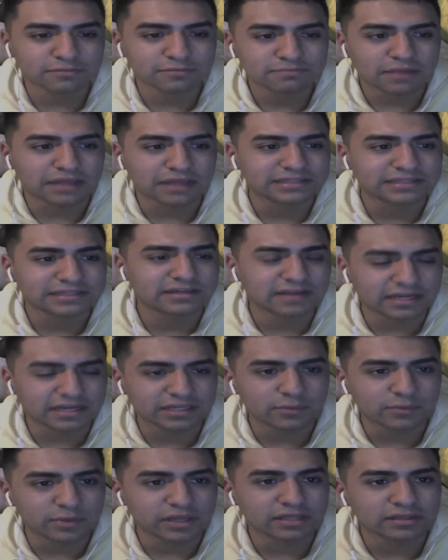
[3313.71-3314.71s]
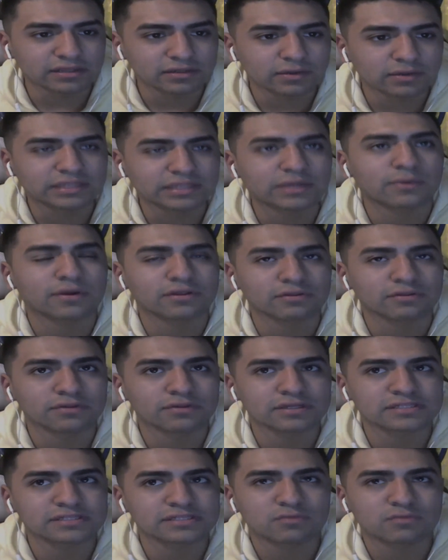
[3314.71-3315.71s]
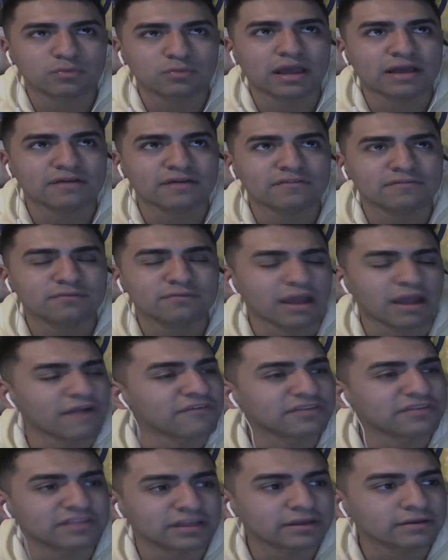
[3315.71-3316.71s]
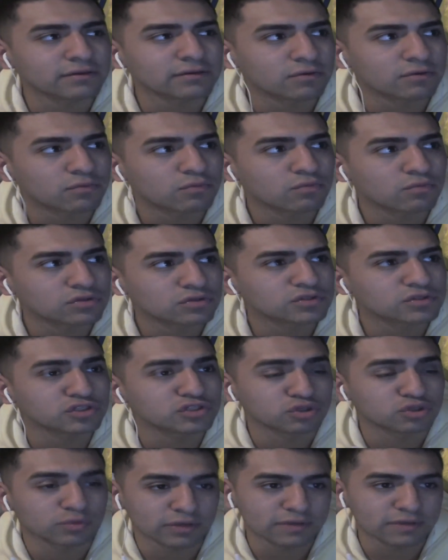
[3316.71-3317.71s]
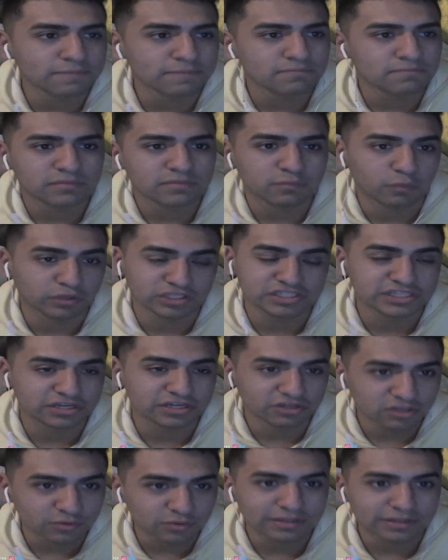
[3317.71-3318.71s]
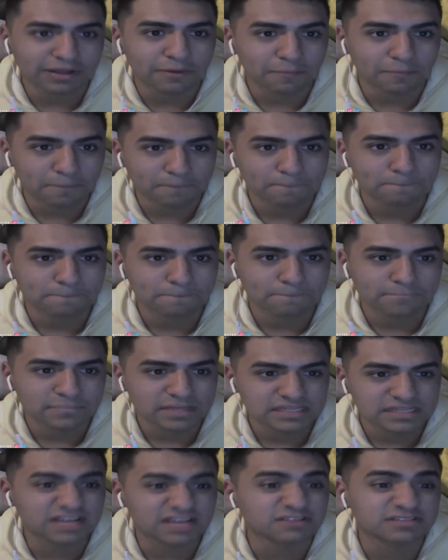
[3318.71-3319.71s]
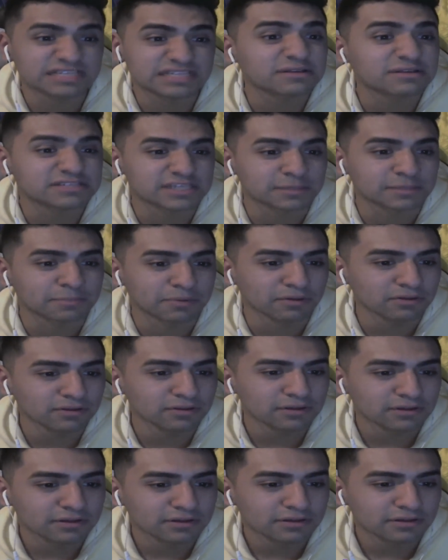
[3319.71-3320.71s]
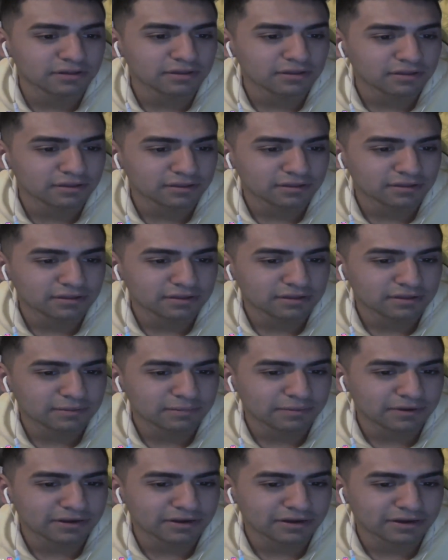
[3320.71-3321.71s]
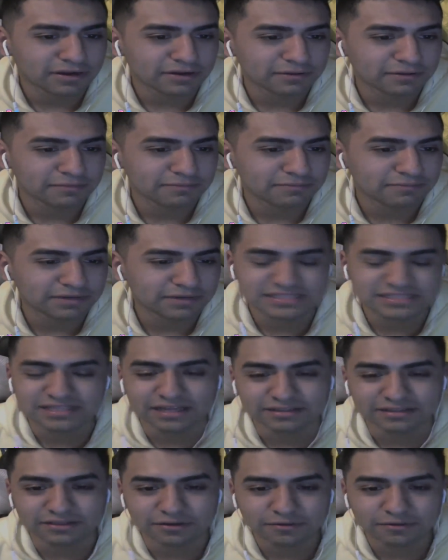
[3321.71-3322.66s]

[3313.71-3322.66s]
I think we can do this. We have everything to do it. We just need to do it now. Sounds simple, but it's not though.